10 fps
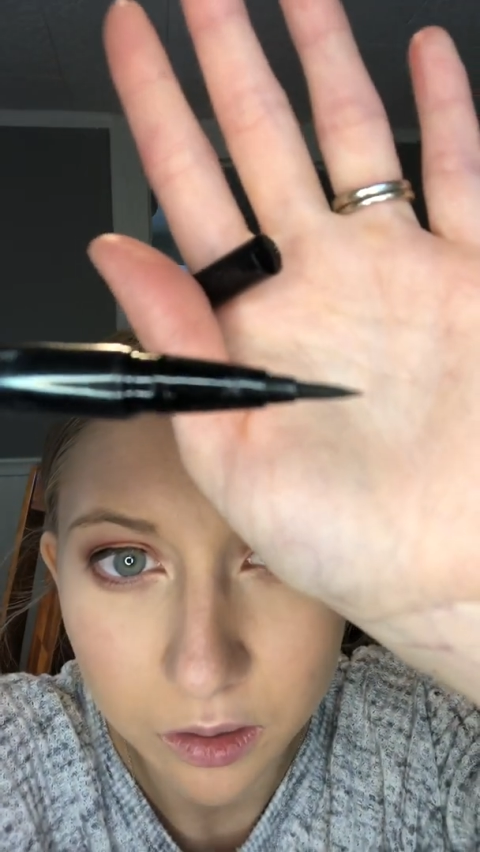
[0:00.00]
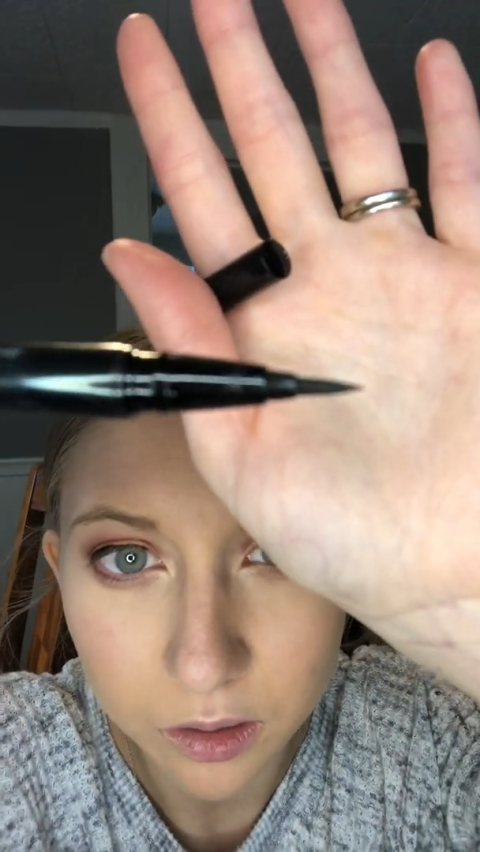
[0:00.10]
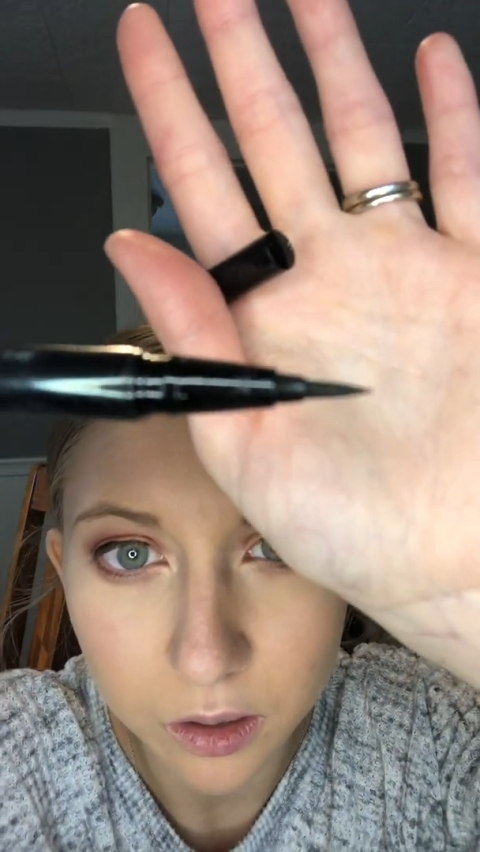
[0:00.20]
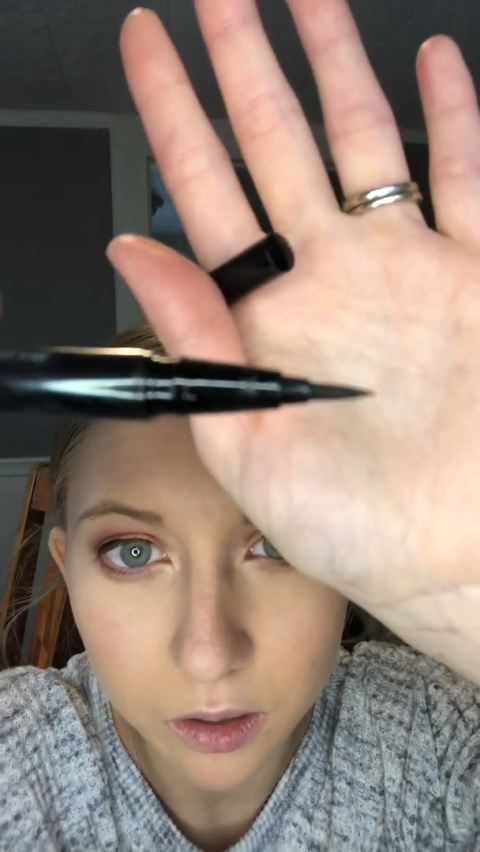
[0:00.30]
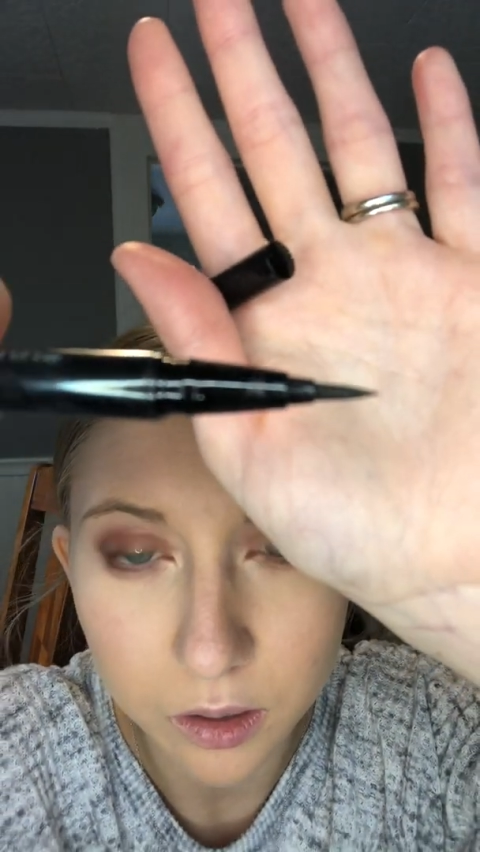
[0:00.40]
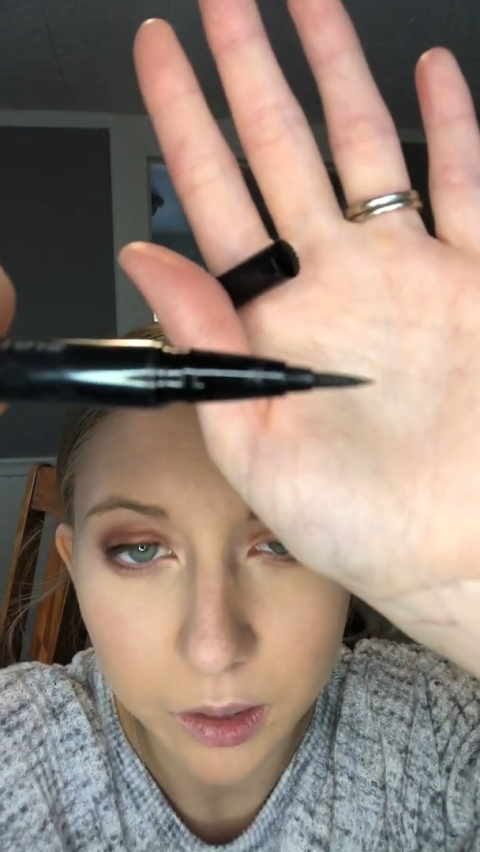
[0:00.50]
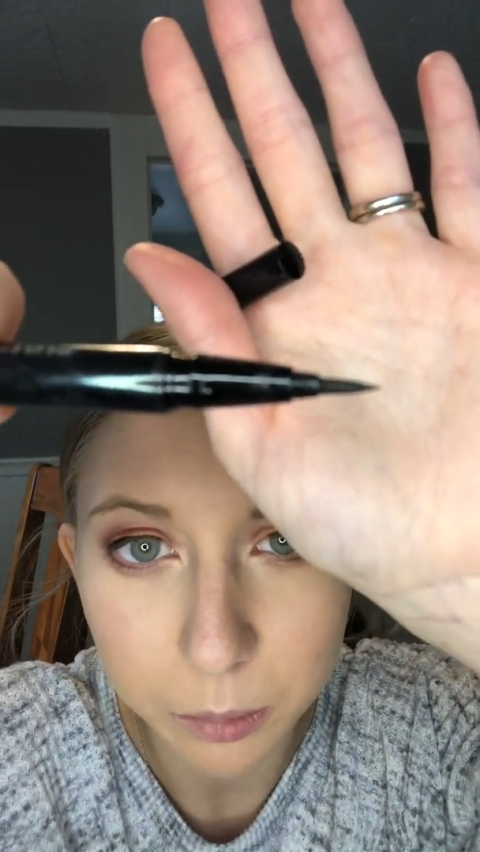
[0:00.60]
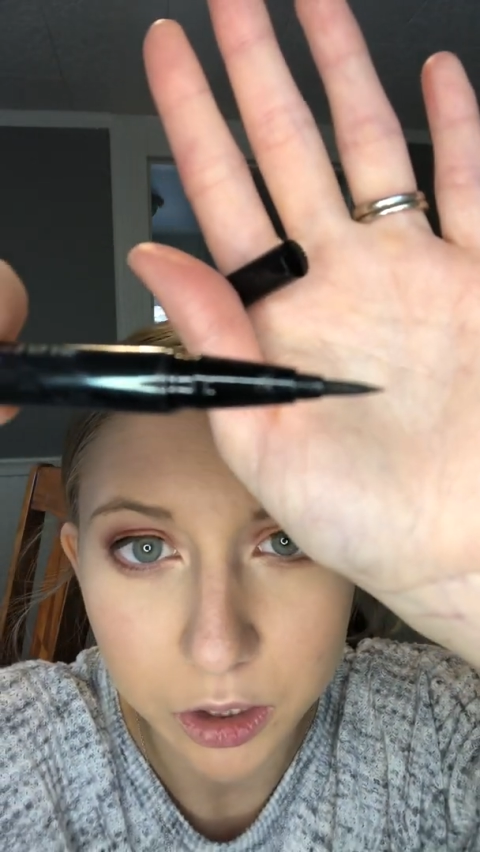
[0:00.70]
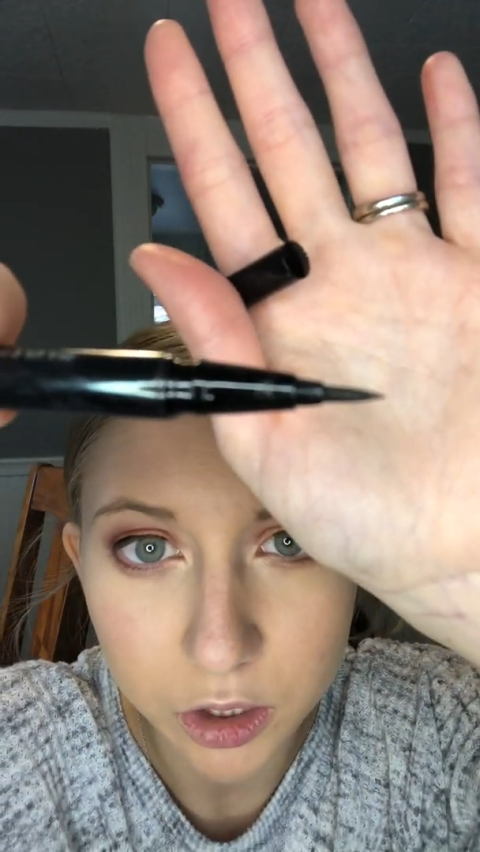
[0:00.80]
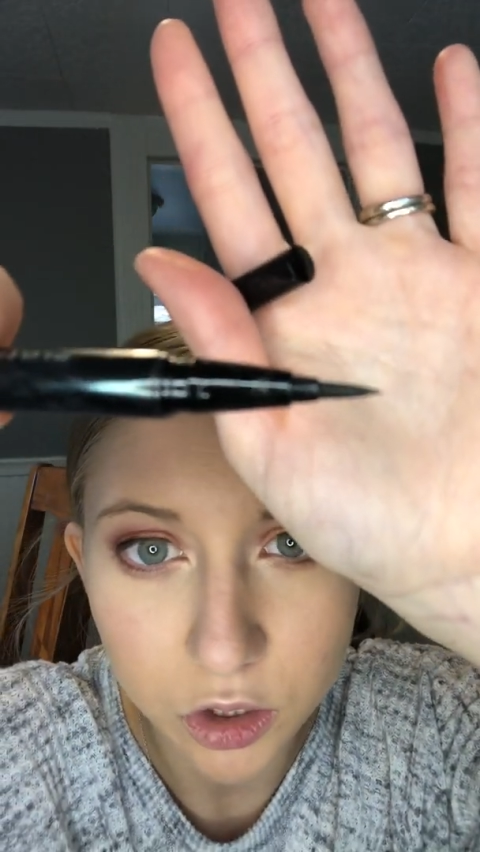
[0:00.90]

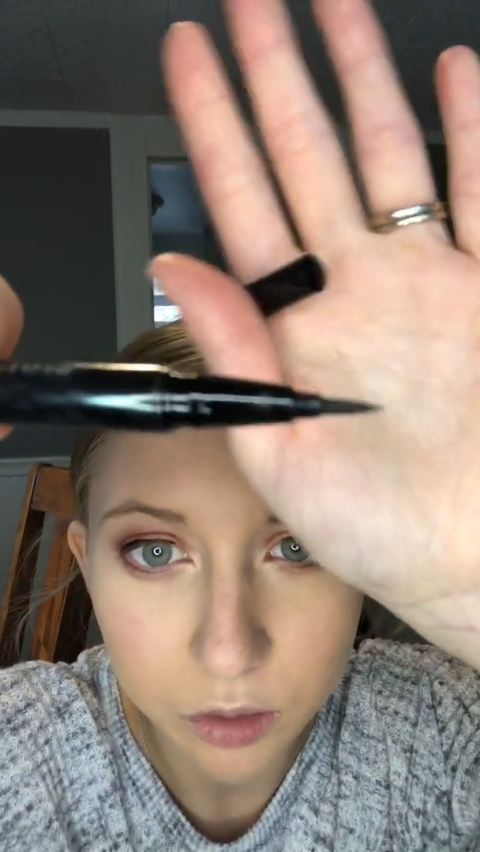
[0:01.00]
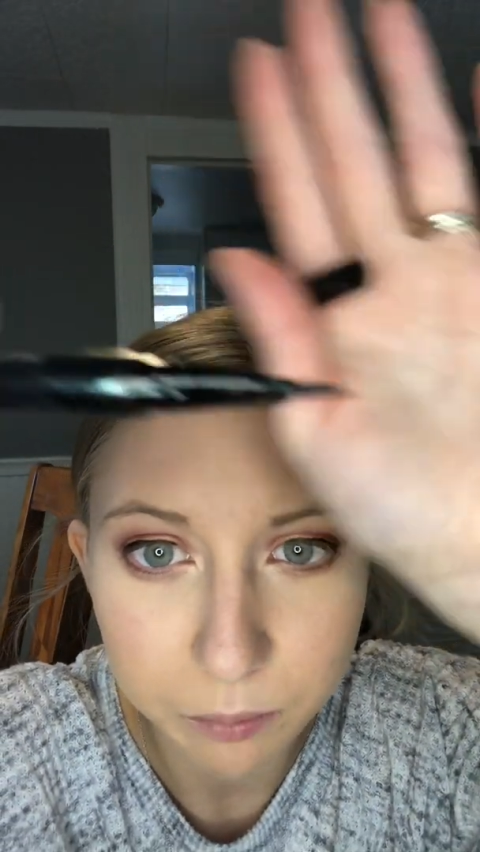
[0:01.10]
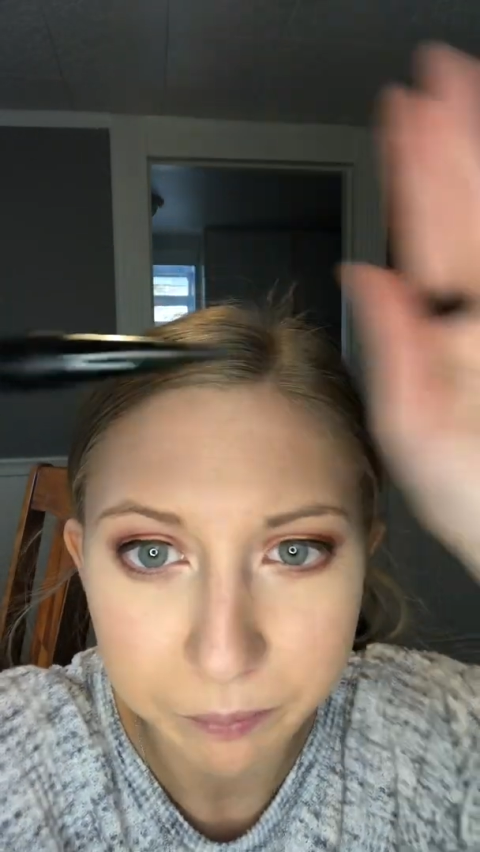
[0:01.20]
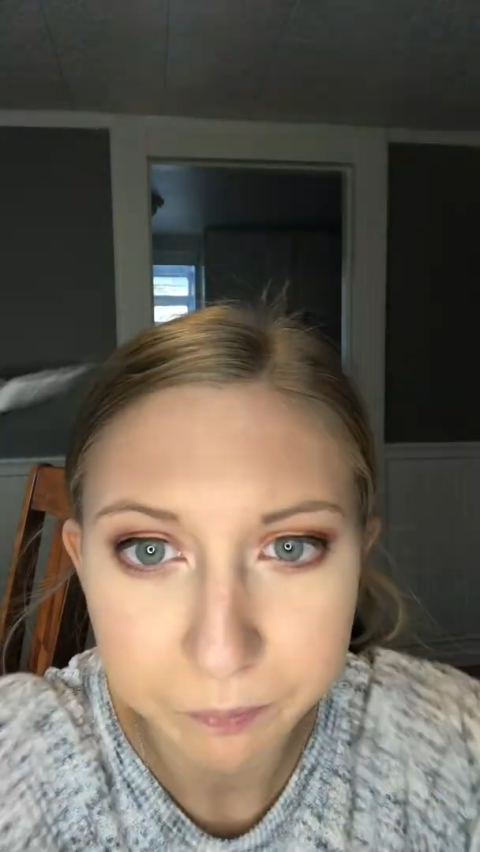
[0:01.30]
application.